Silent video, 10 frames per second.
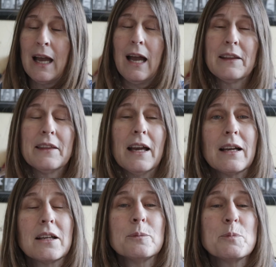and
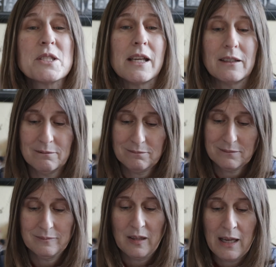that comes in
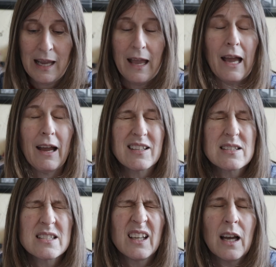
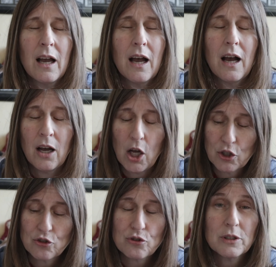at
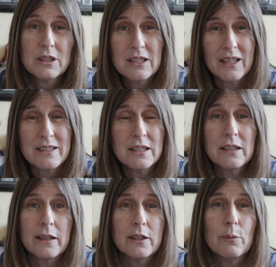
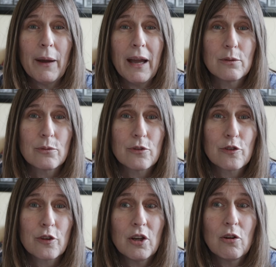
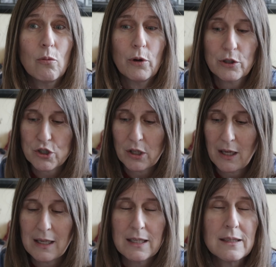£199, which
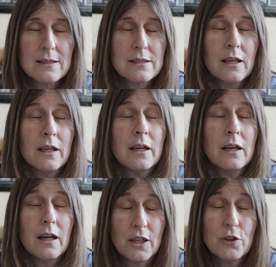is
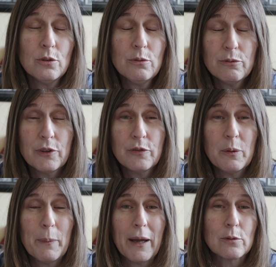
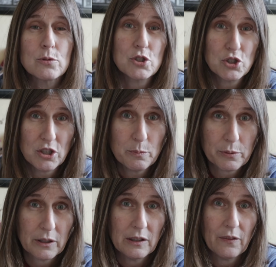£150
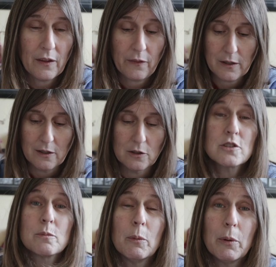cheaper than the
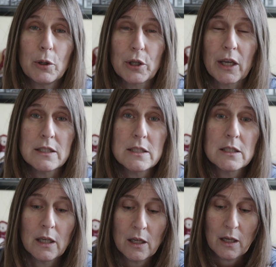Osmo Pocket.
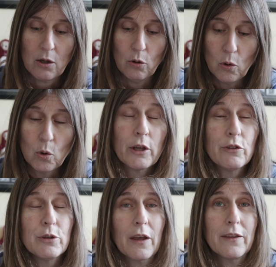Or if
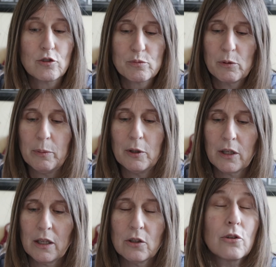you get the Osmo
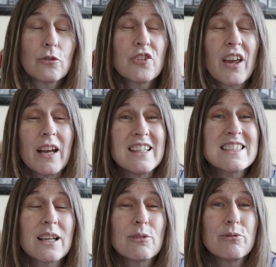Pocket on sale, it's
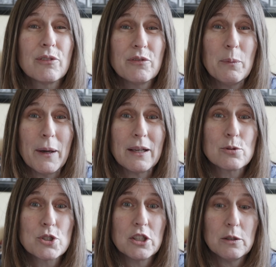like
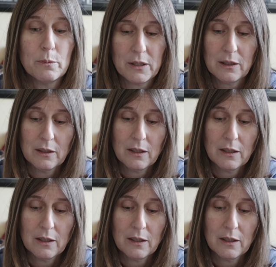£50 cheaper.